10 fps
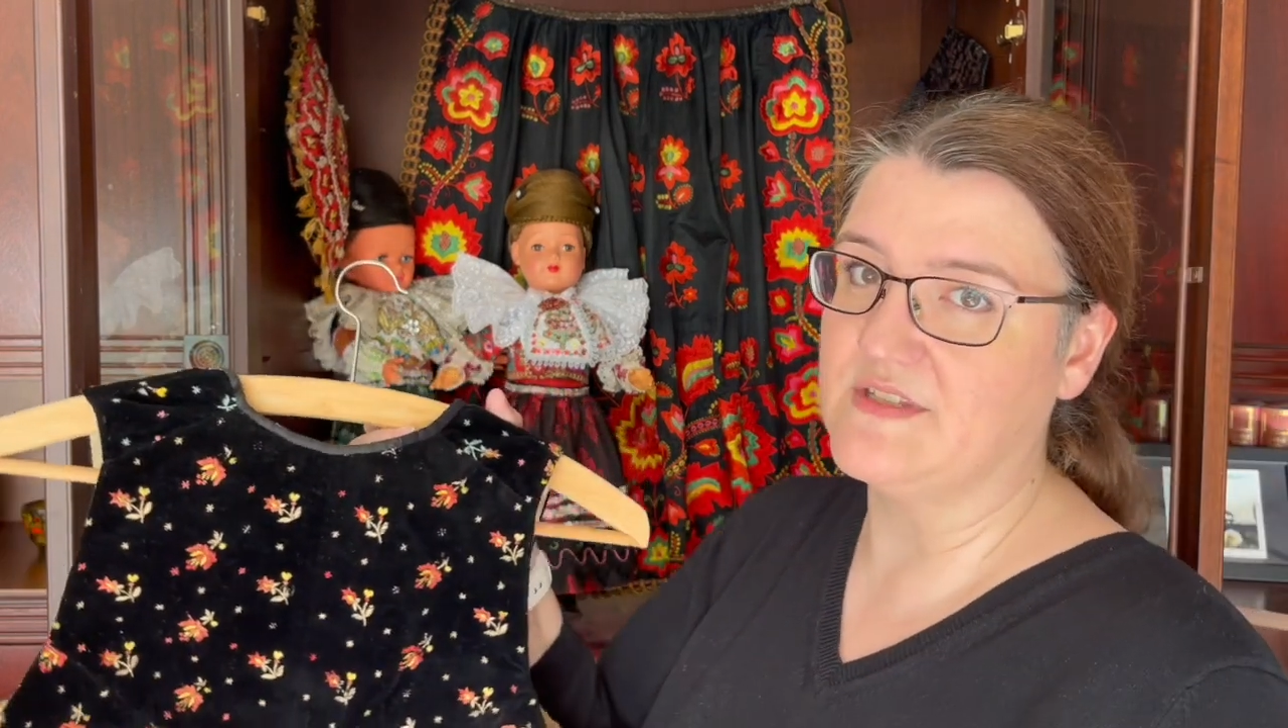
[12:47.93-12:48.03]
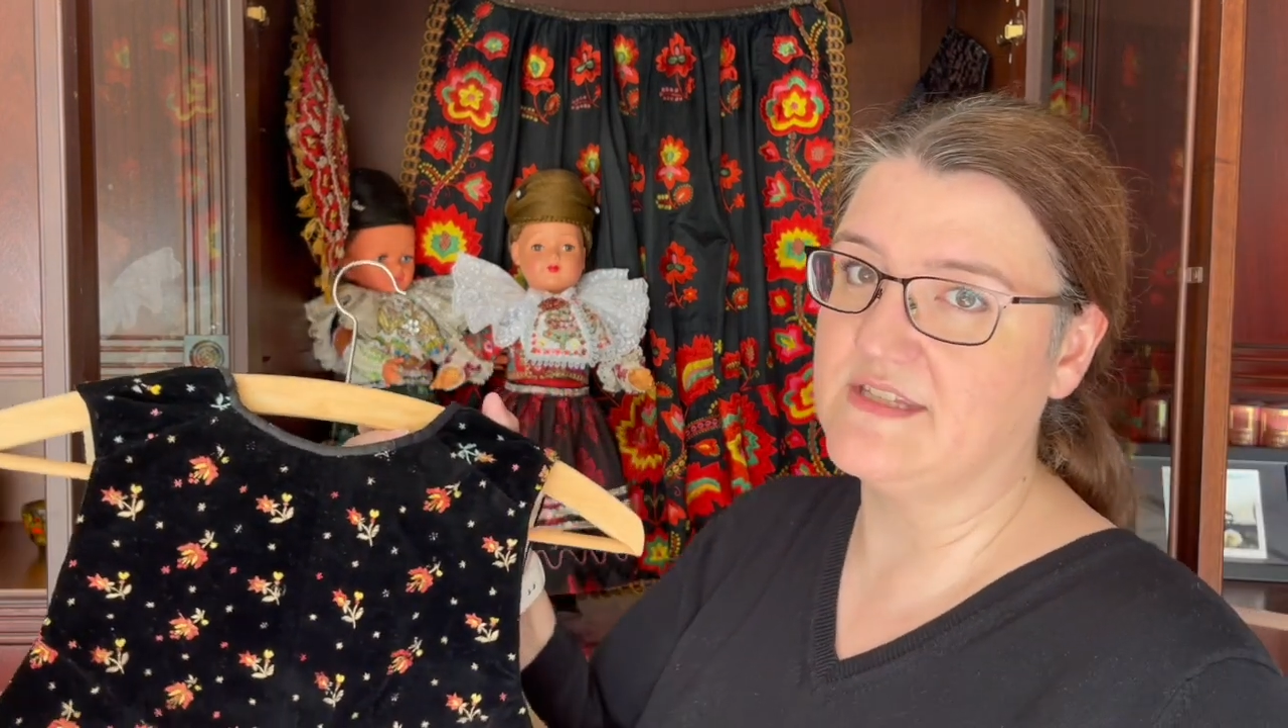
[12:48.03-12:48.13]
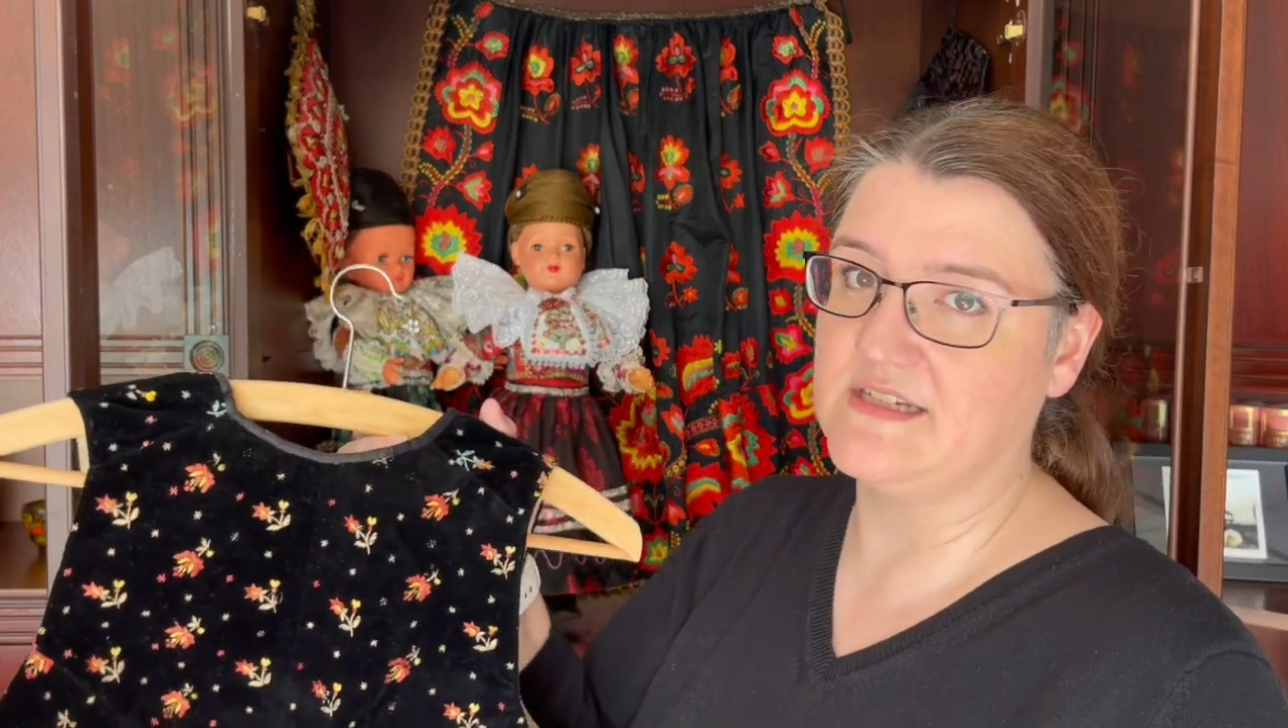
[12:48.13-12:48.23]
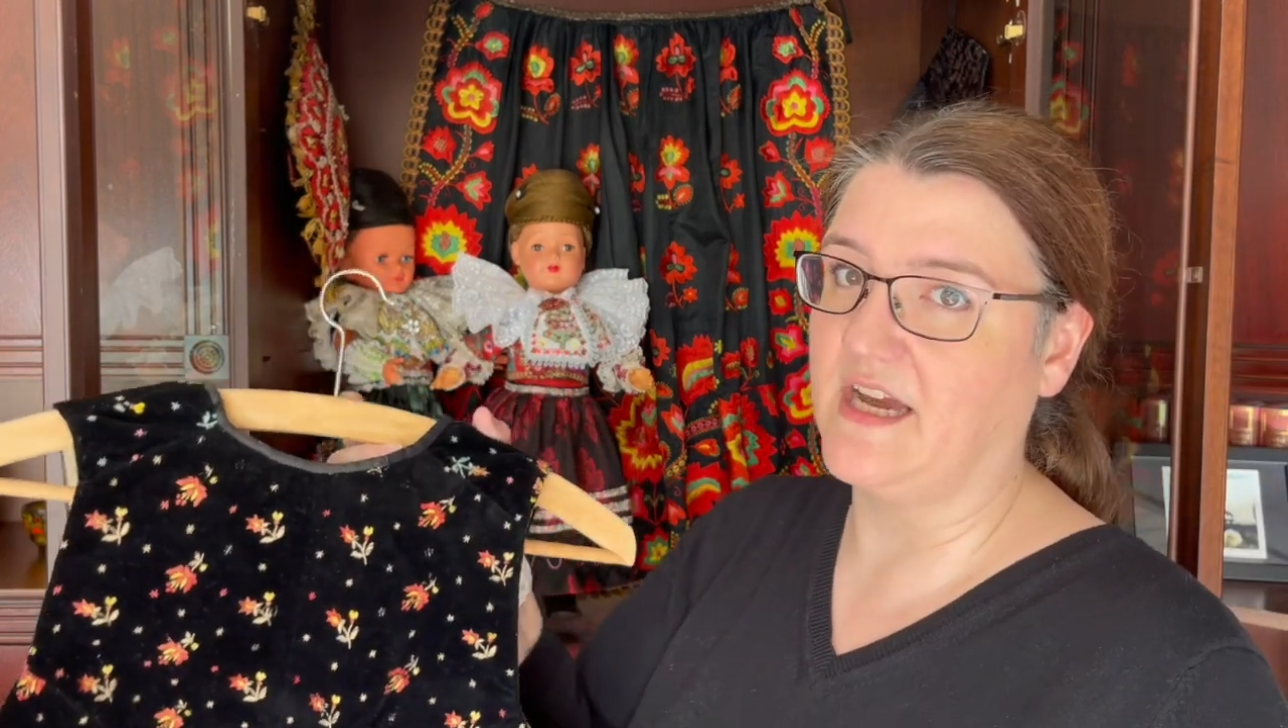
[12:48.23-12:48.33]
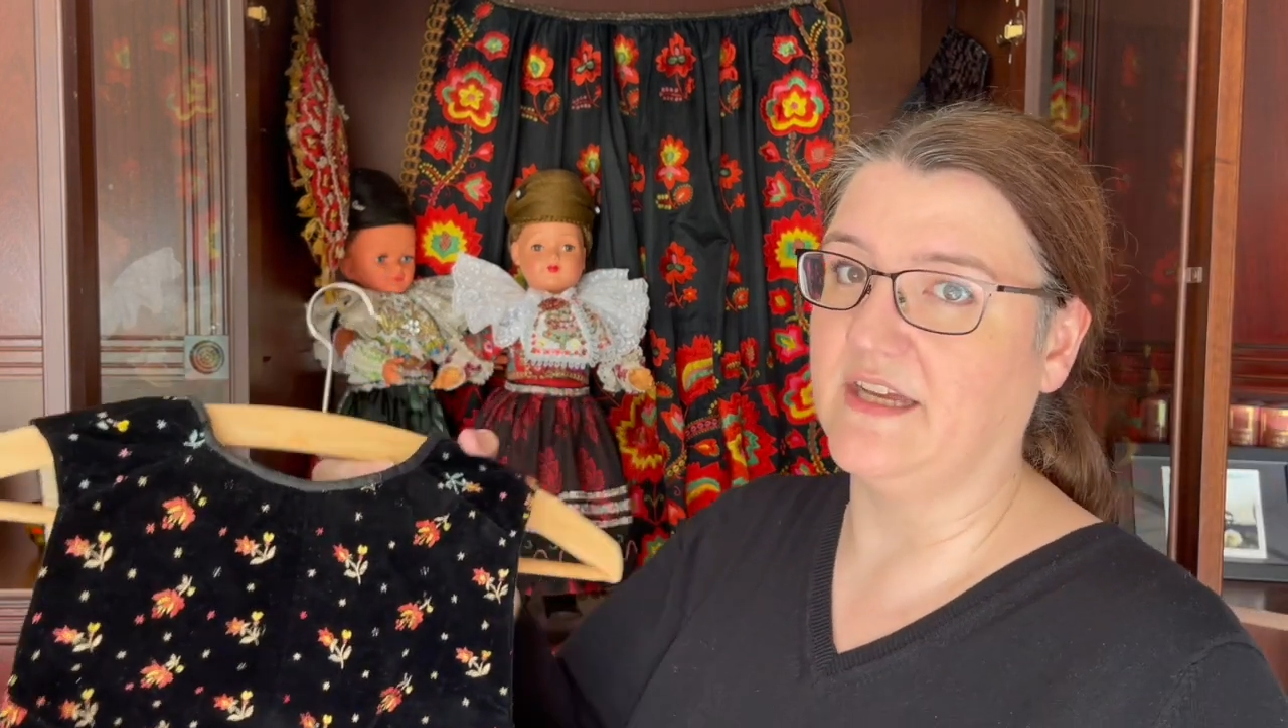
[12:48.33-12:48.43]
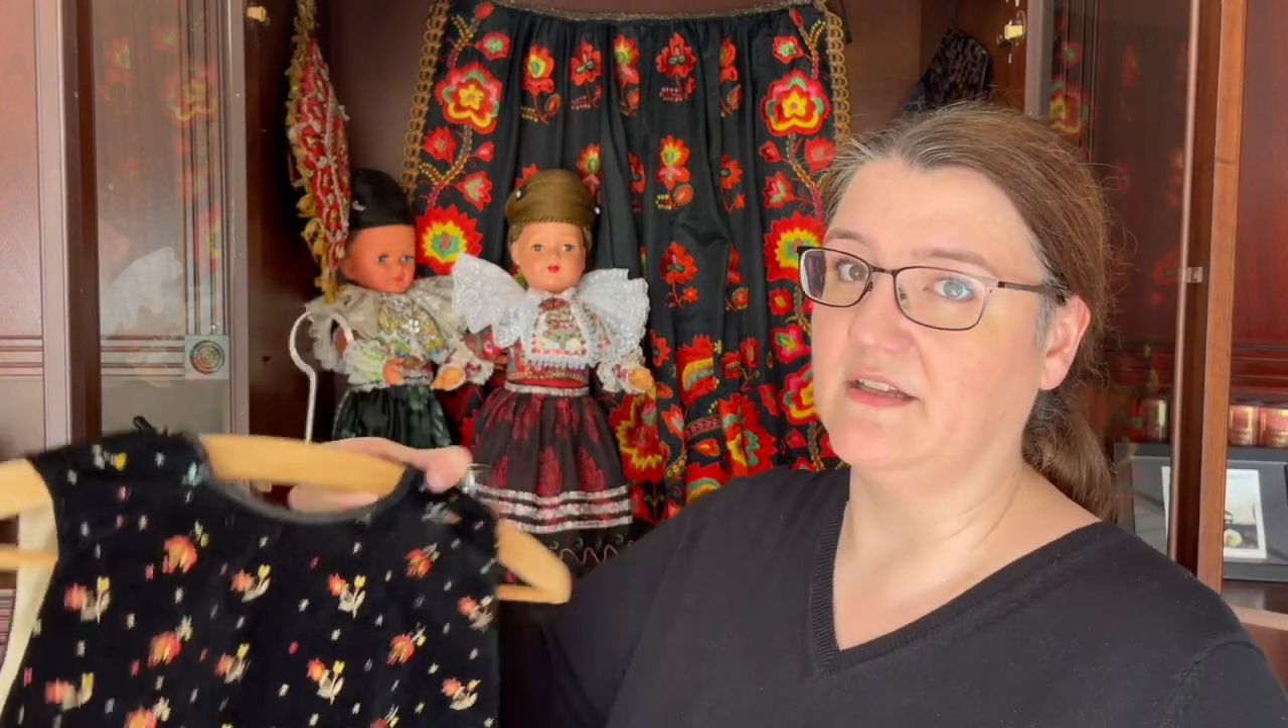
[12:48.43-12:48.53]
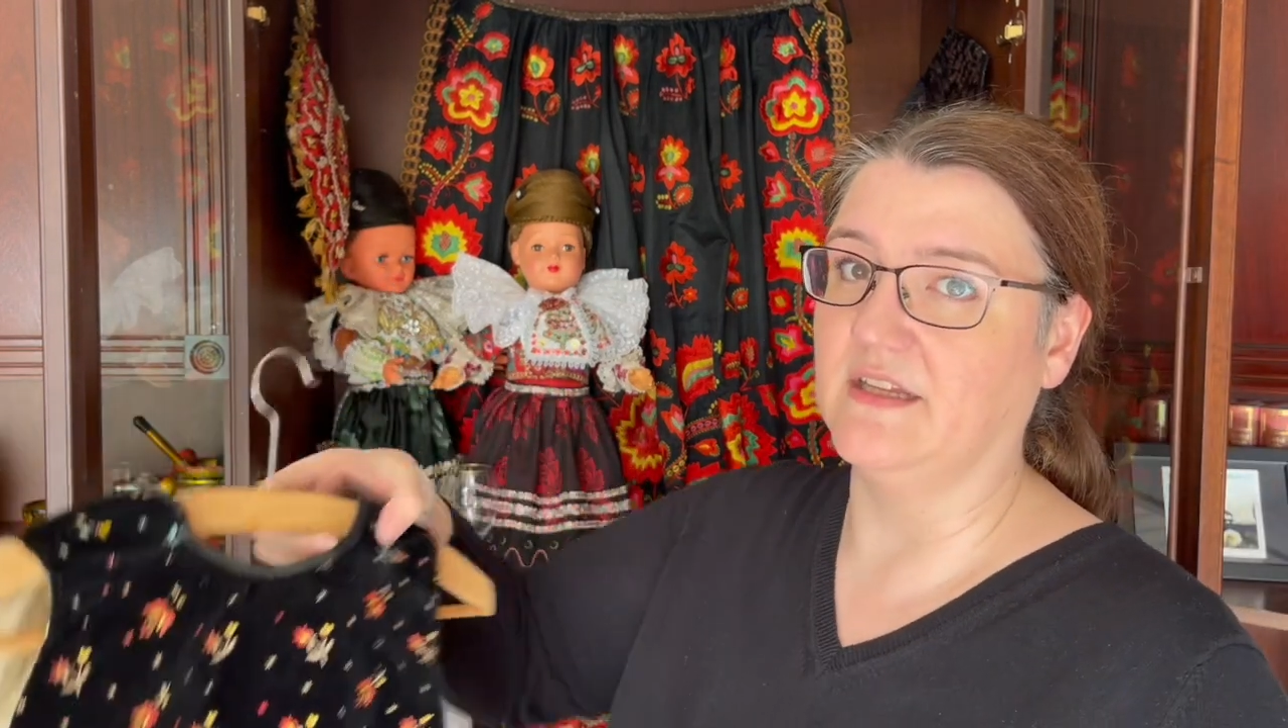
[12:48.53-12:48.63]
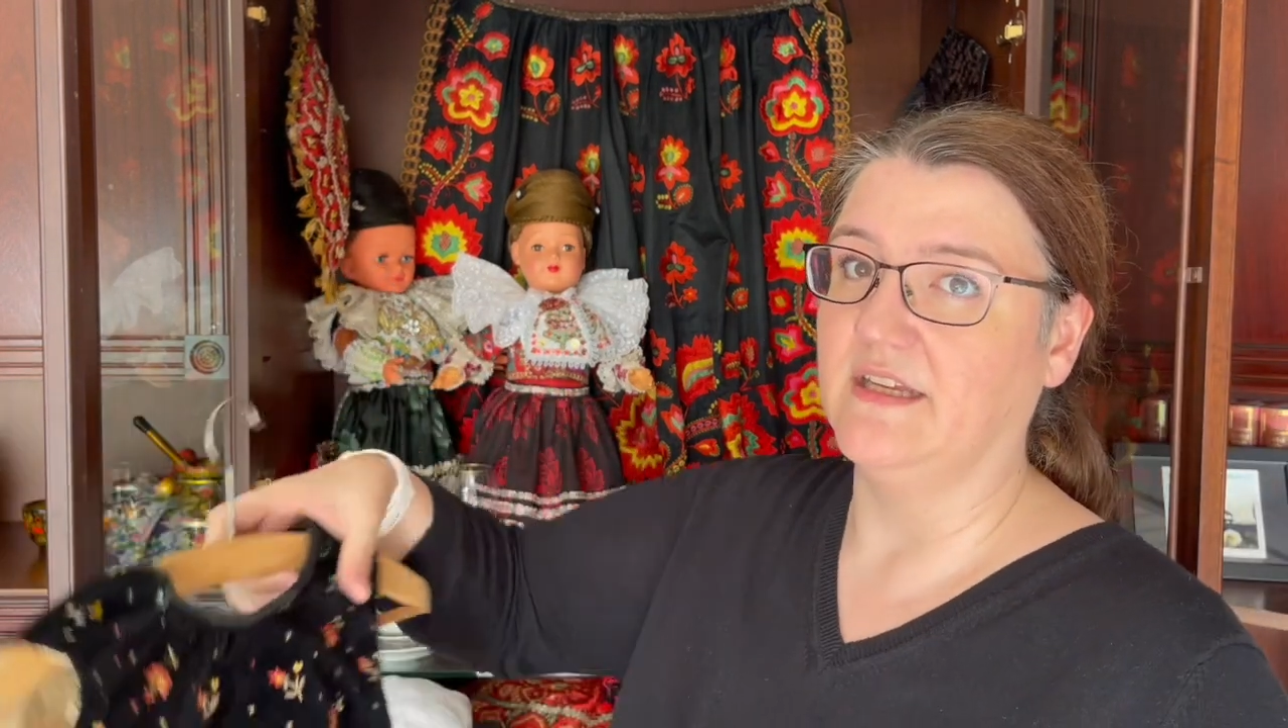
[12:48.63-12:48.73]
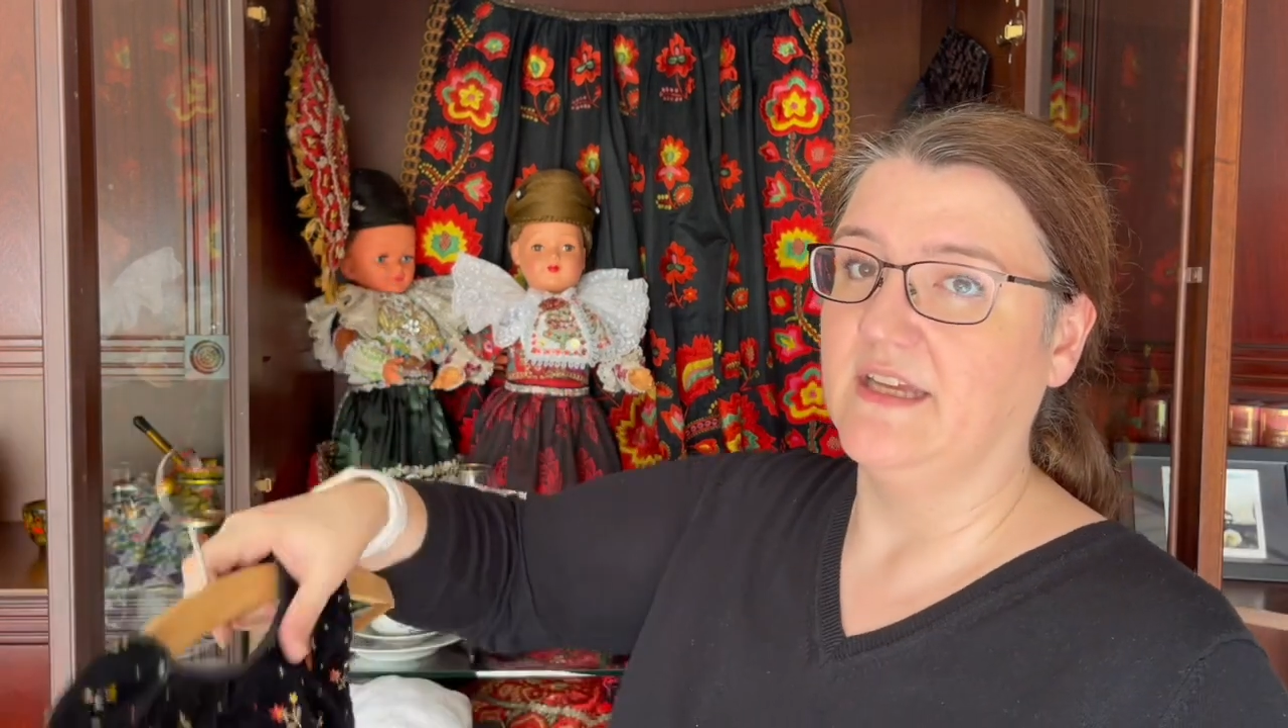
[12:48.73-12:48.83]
style,